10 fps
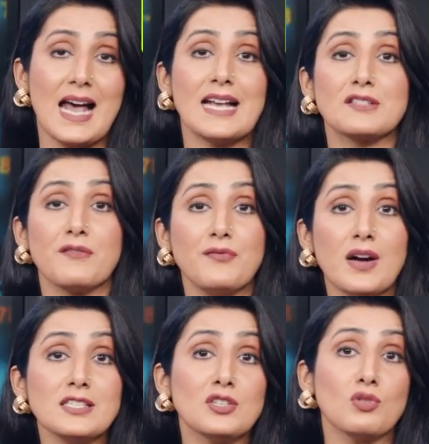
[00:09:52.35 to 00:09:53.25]
as the
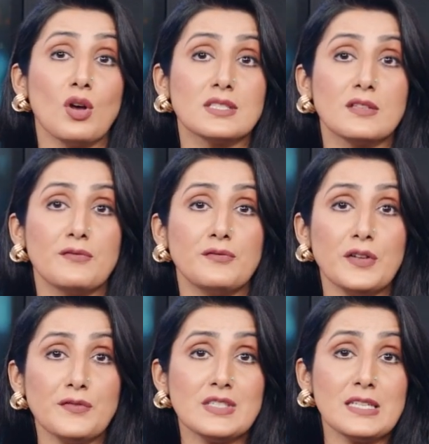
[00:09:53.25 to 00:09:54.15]
fund crossed the
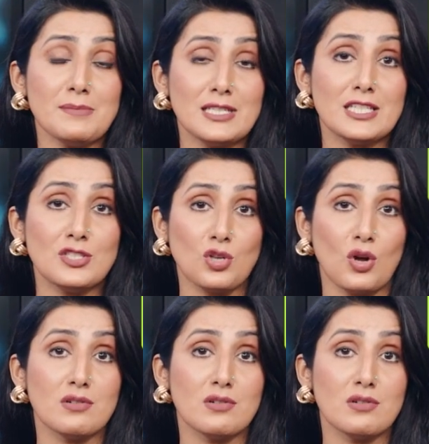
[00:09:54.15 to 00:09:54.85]
$50 million